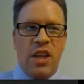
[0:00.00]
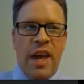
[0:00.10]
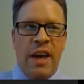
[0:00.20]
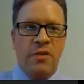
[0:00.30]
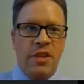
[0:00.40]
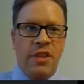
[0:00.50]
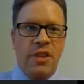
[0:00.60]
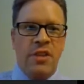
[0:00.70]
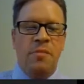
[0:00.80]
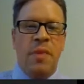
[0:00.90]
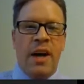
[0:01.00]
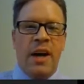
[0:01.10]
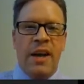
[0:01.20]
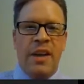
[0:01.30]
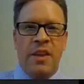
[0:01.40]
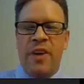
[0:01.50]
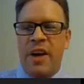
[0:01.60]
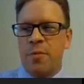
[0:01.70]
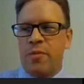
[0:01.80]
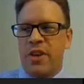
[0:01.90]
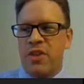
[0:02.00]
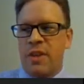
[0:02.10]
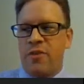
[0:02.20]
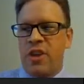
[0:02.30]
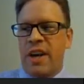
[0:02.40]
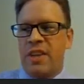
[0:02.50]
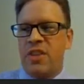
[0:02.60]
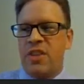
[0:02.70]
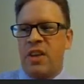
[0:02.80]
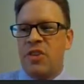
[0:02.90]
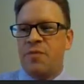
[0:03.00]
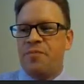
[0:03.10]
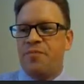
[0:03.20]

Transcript: counted by the Vice President of the United States.